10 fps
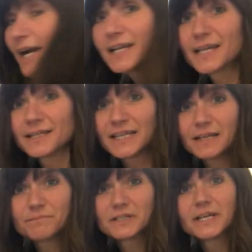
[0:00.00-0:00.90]
I can
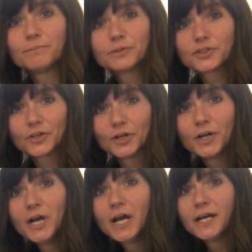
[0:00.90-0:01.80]
keep the temperature
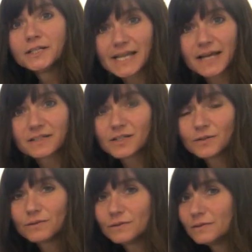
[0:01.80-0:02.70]
set
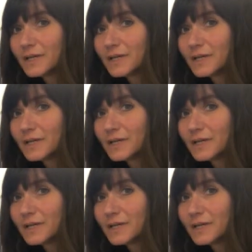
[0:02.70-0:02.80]
to